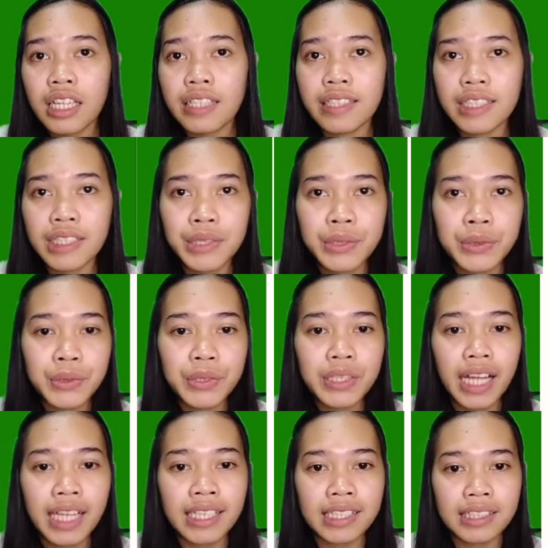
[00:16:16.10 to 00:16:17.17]
In the
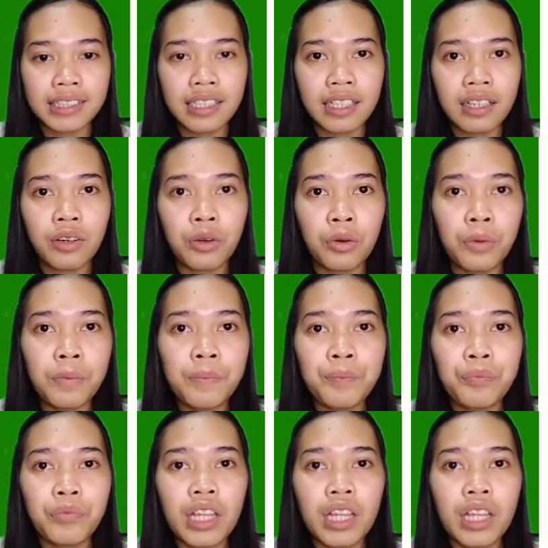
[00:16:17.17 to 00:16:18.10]
school and at the home,